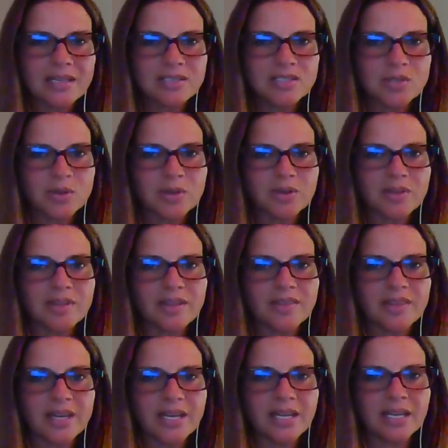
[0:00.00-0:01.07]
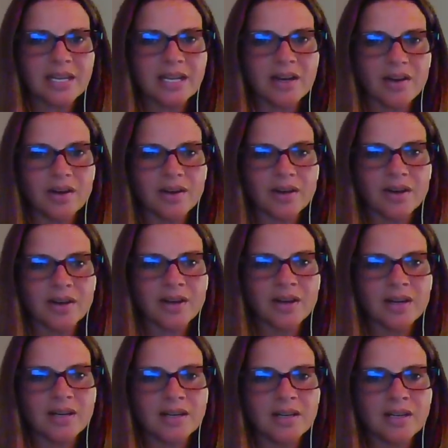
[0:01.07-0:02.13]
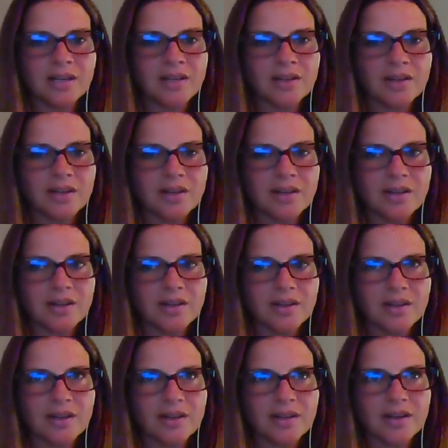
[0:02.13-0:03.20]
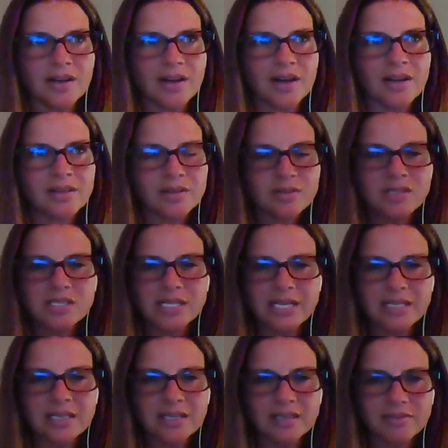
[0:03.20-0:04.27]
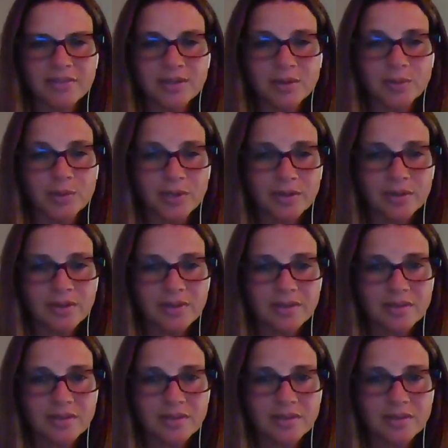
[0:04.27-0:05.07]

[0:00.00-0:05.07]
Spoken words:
sure that they are understanding of their worth,